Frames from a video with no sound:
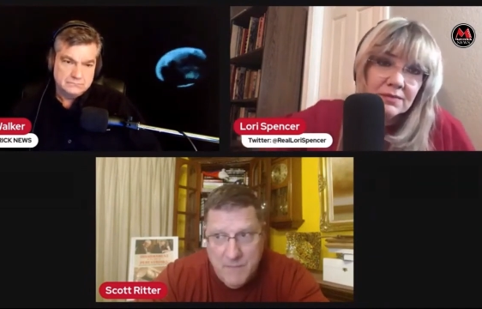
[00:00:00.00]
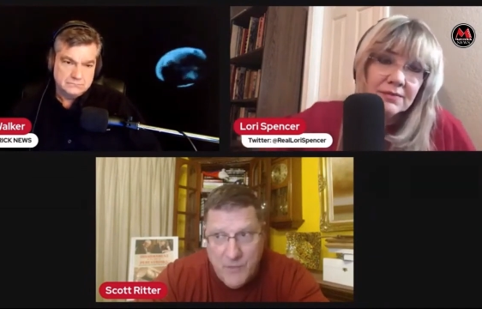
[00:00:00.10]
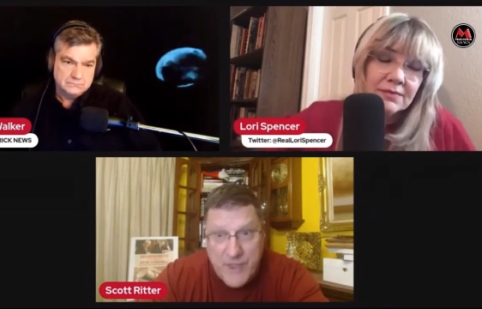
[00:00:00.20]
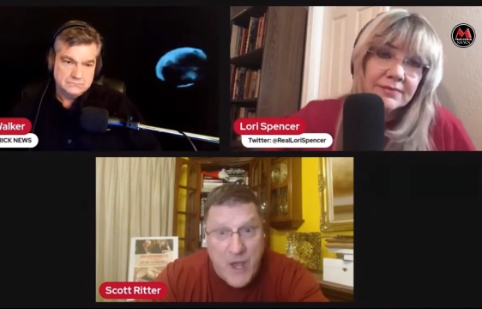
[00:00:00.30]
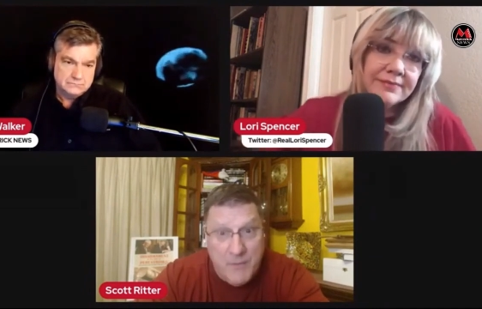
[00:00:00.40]

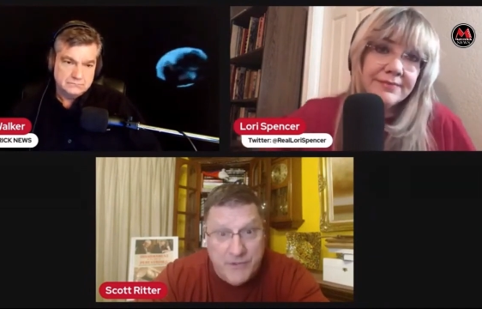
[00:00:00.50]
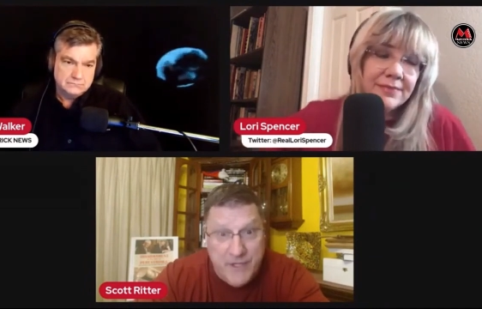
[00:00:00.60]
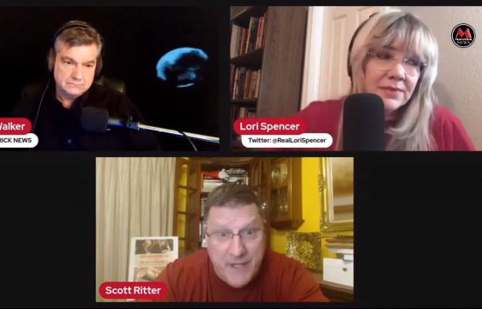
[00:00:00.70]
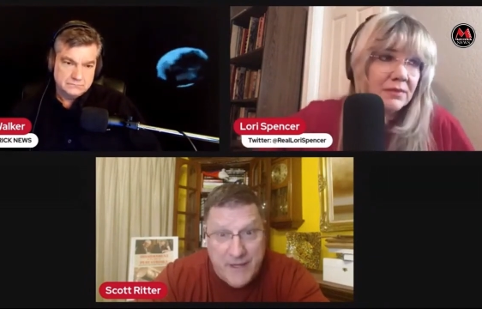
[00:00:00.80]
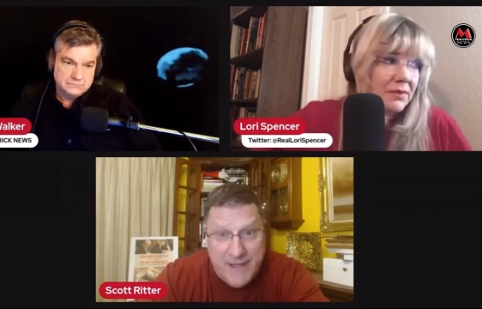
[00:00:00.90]
Speaker 1: Well, they almost
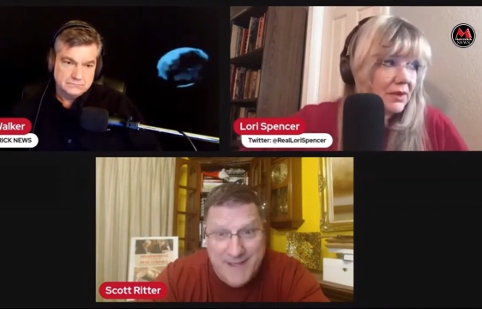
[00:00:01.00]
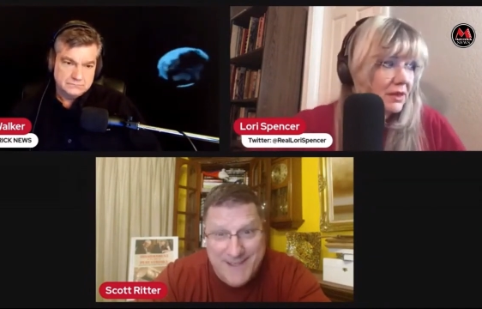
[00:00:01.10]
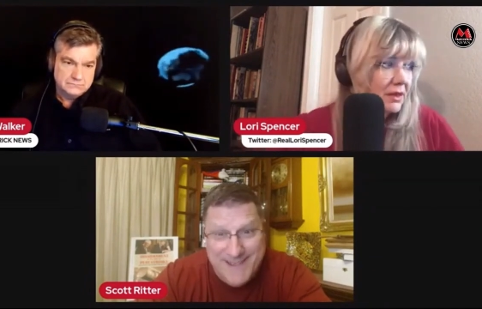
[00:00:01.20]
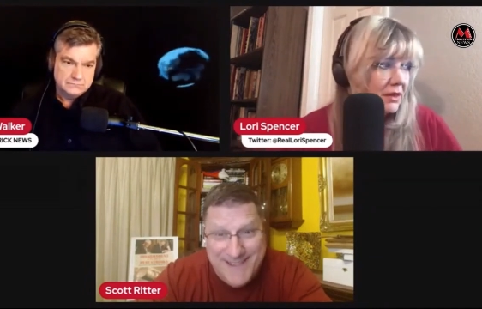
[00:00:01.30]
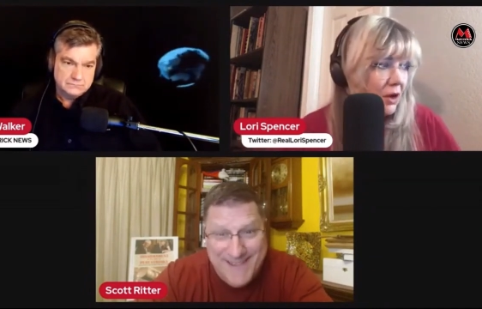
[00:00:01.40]
did.
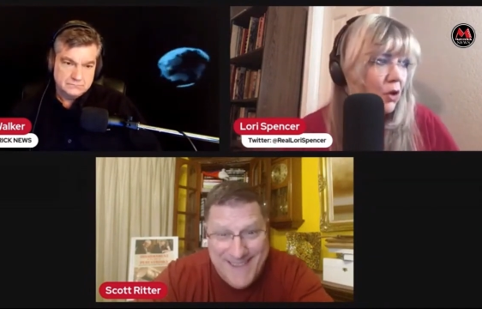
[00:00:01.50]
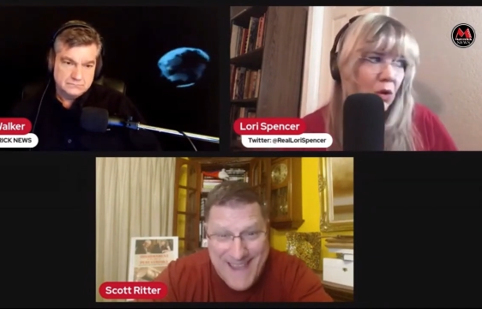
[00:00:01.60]
Oh,